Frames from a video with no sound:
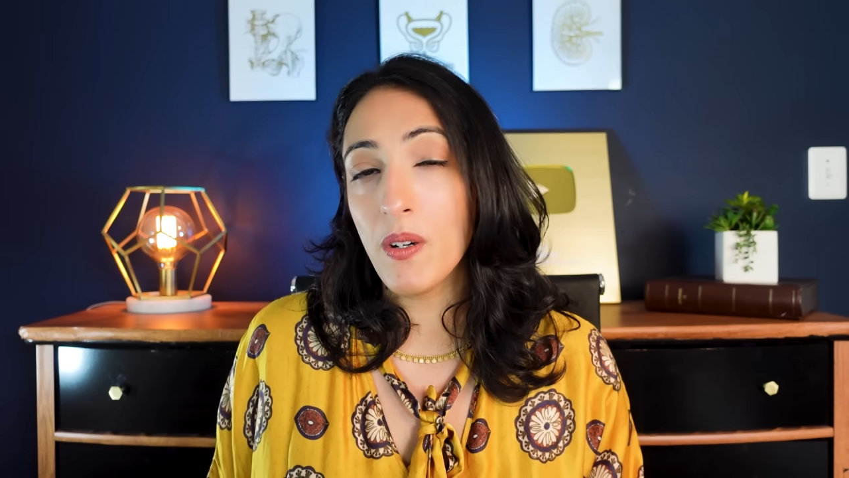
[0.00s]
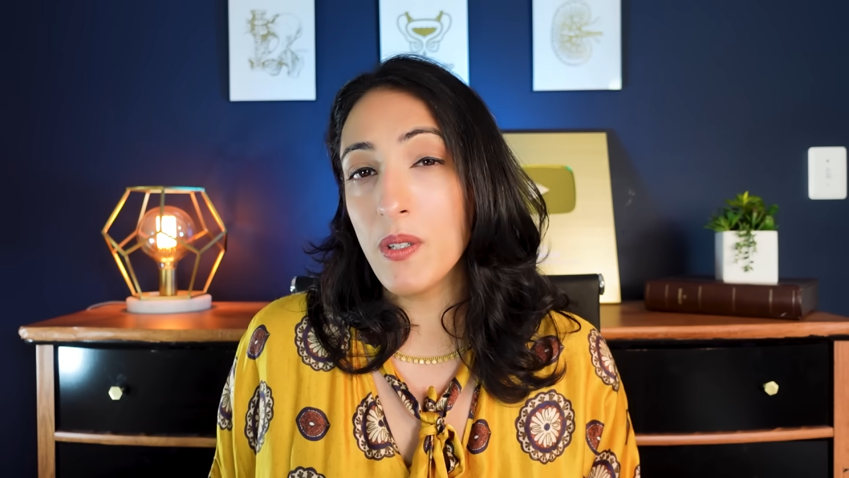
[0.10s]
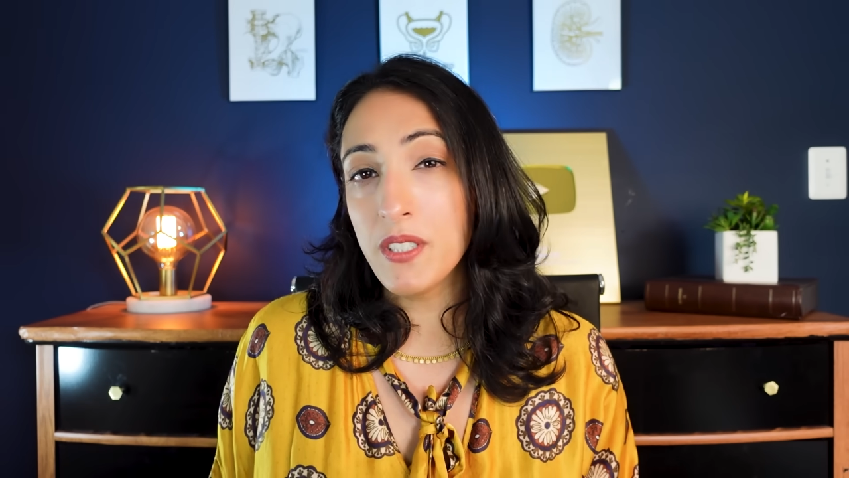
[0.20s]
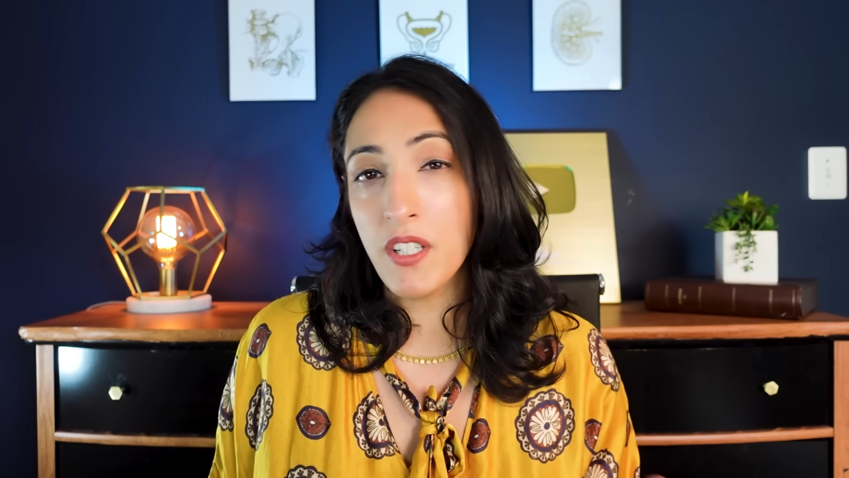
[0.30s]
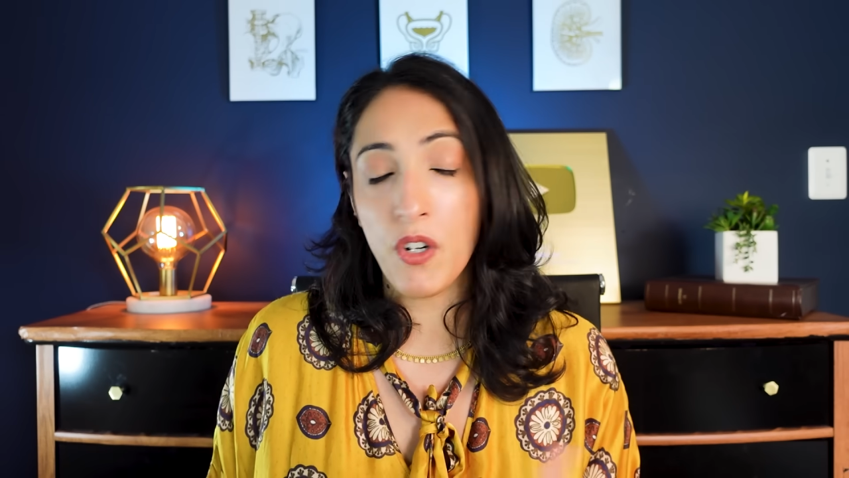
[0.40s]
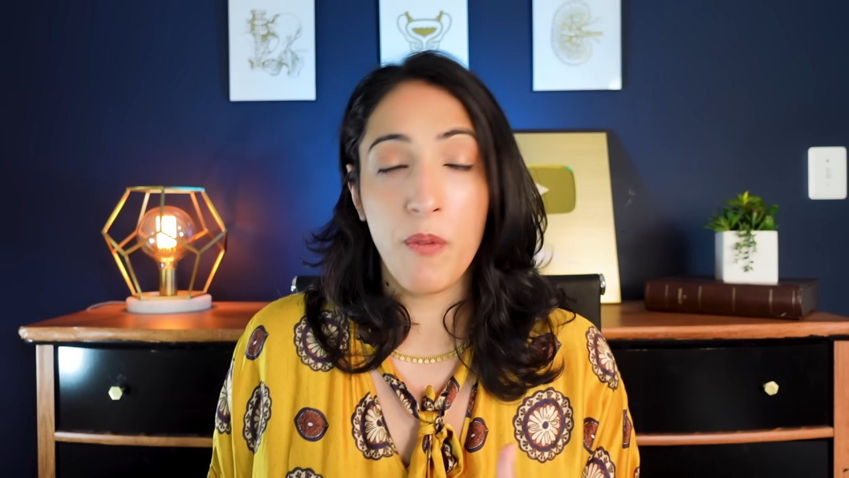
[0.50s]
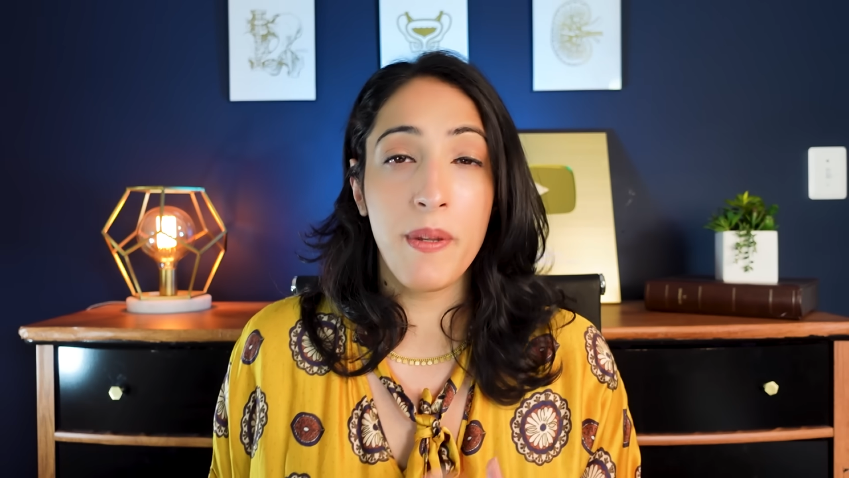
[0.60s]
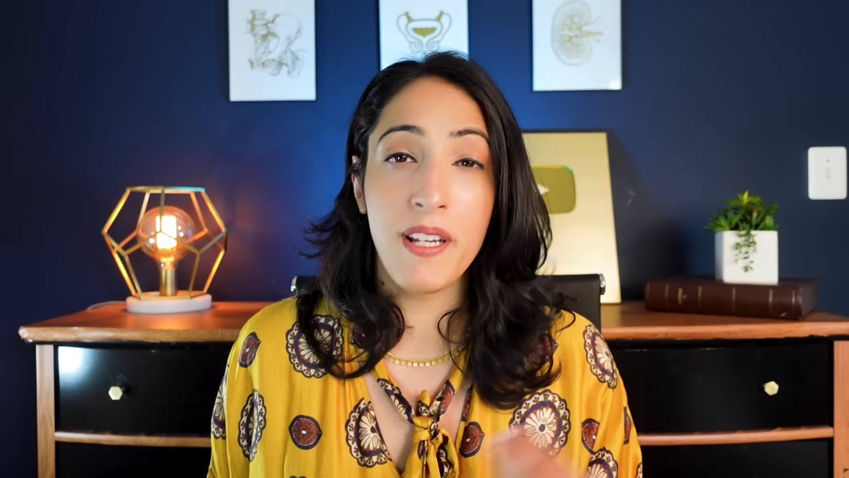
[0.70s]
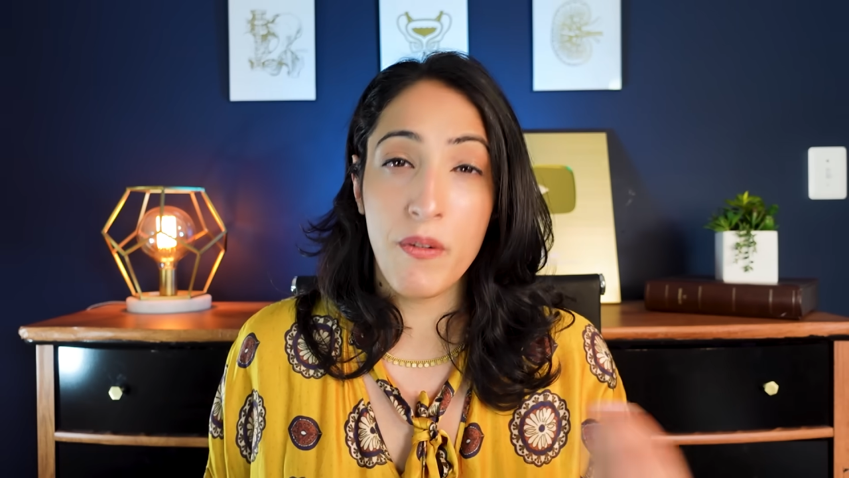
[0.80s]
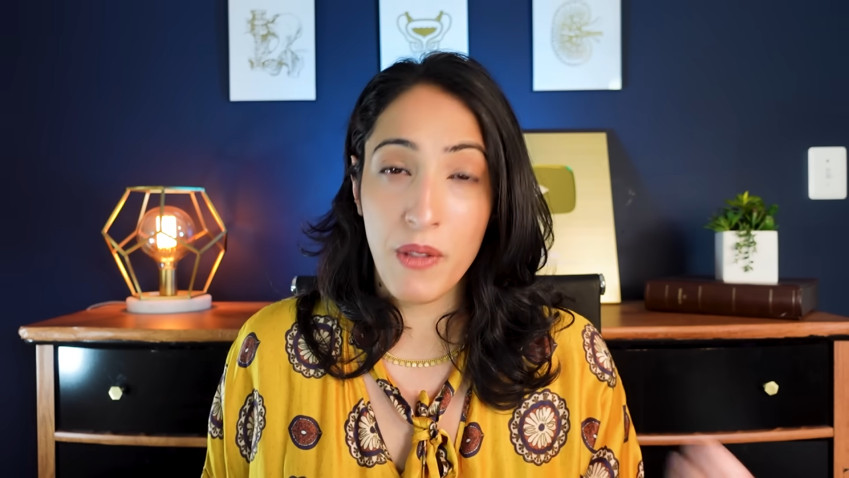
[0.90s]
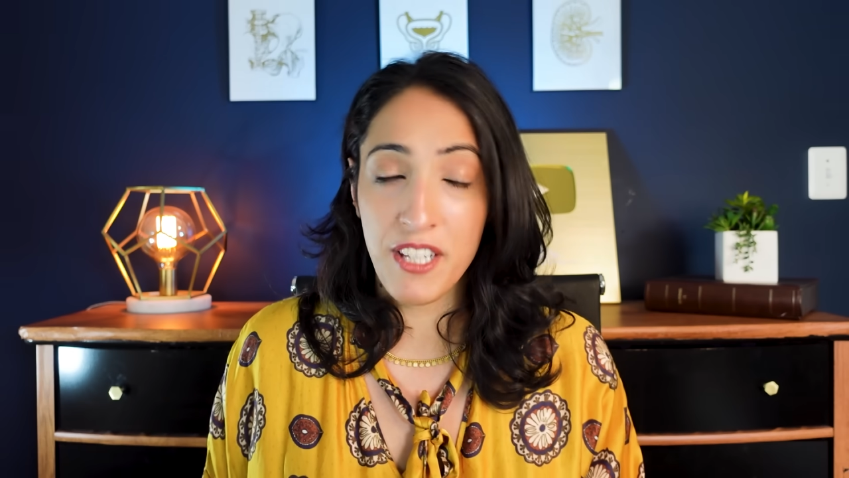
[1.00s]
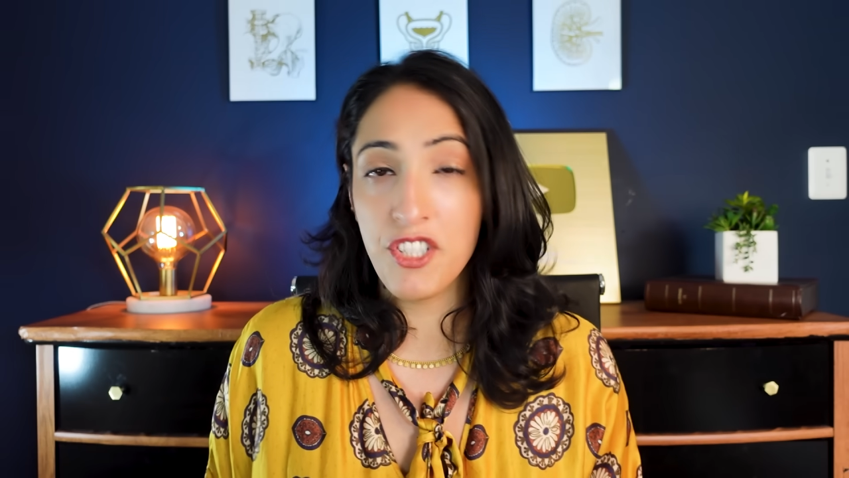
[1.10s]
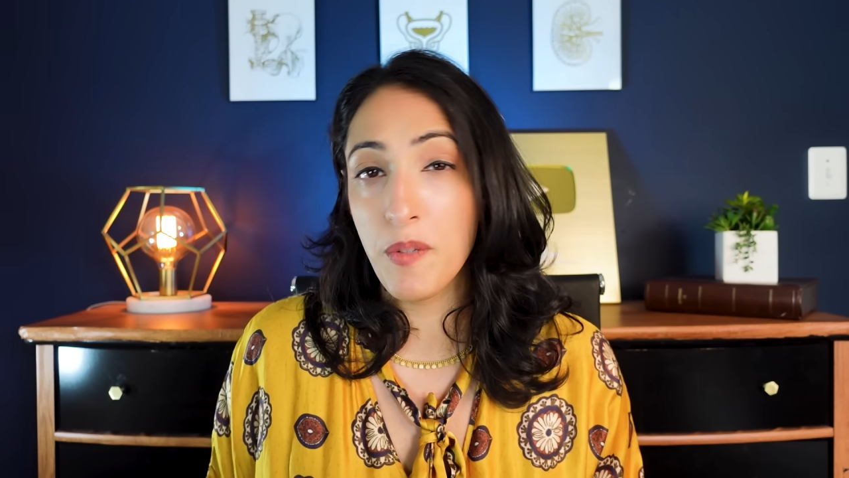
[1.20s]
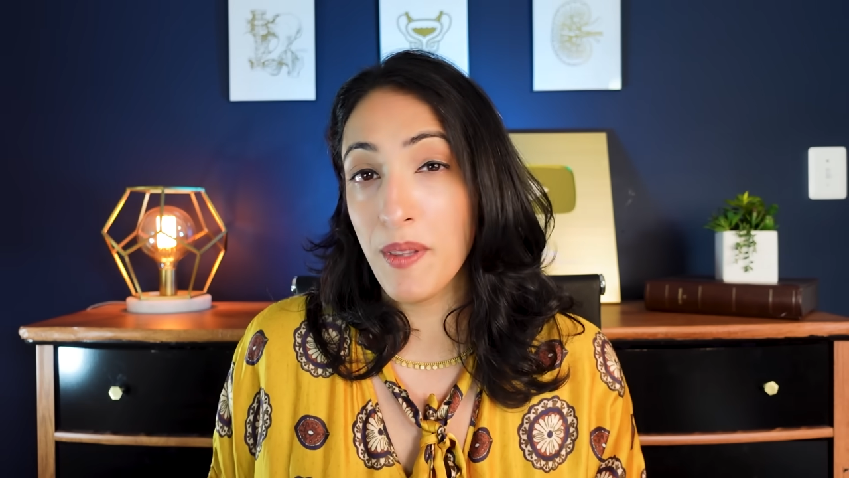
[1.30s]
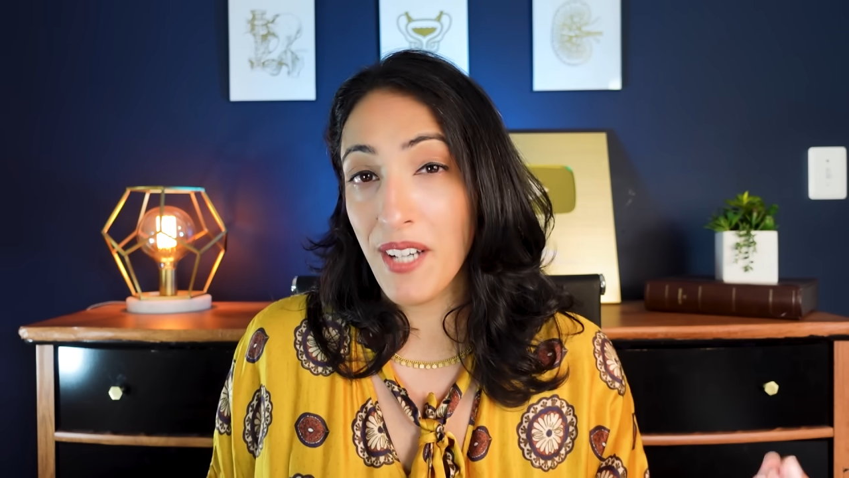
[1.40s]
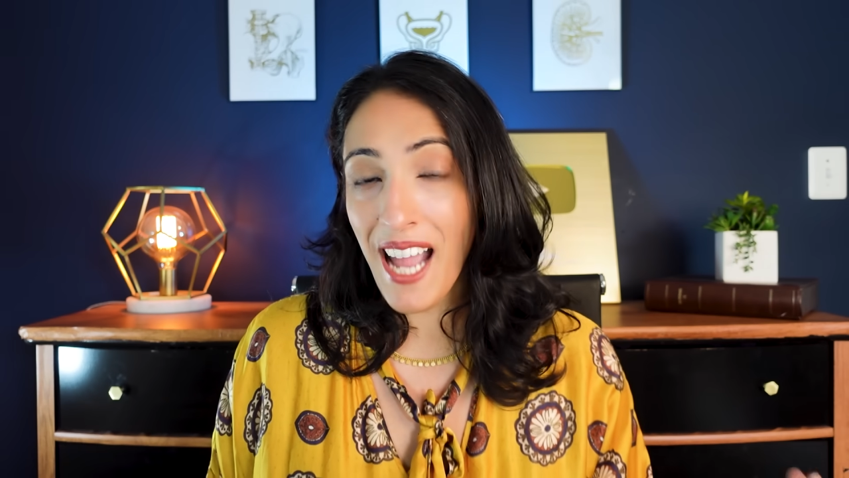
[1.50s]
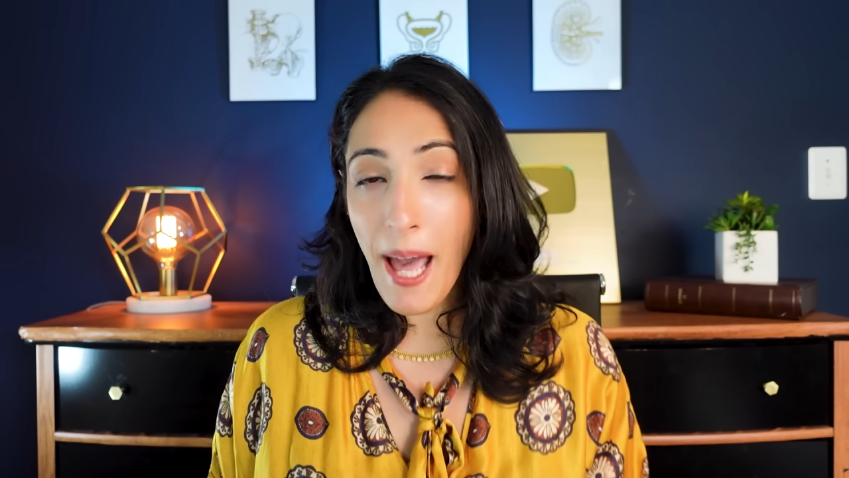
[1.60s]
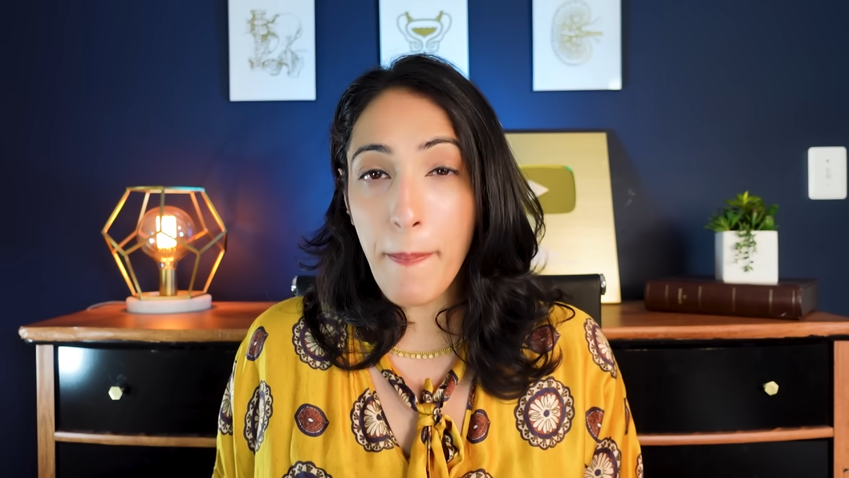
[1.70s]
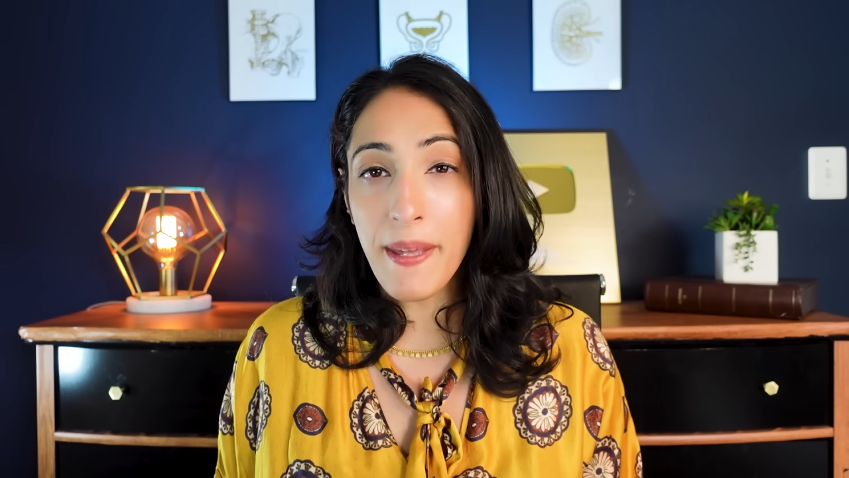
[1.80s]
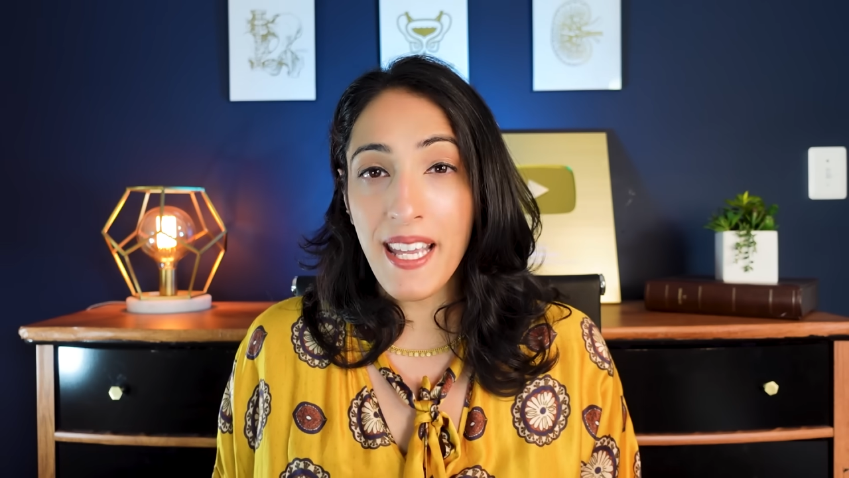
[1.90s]
older or been in a relationship that they're
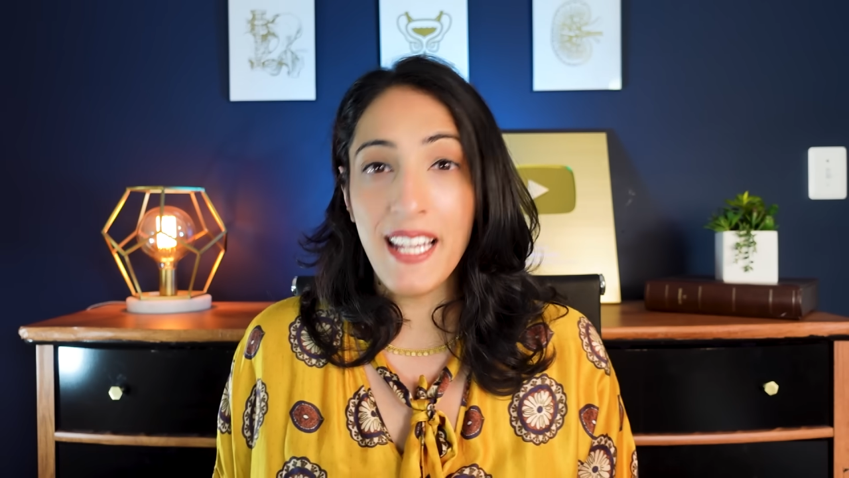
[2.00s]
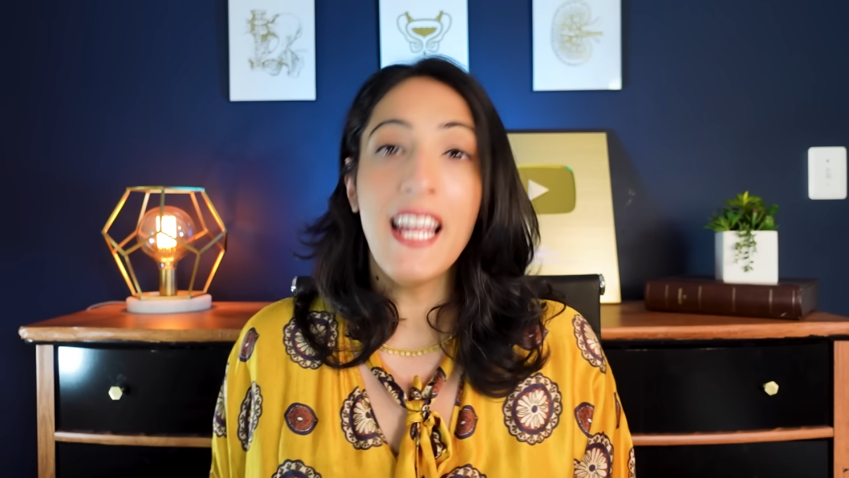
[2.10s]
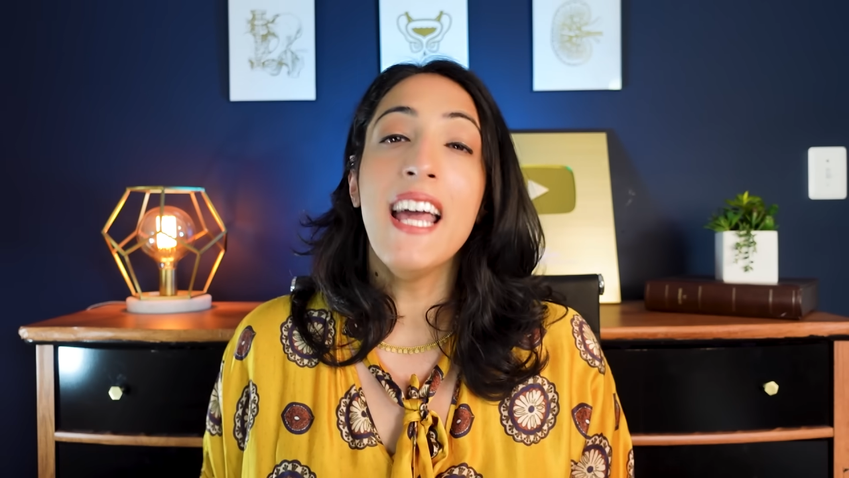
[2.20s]
happy in